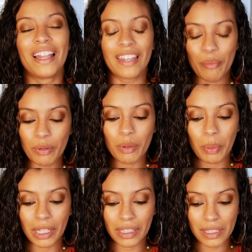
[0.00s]
let me
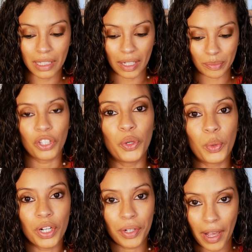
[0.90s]
repeat this again. You
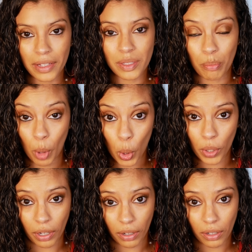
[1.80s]
are not
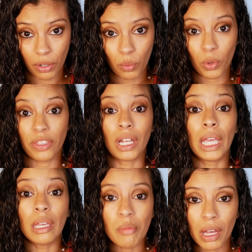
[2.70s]
born with an
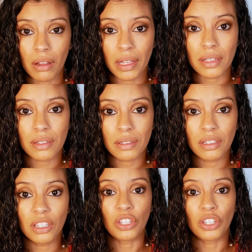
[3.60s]
email list.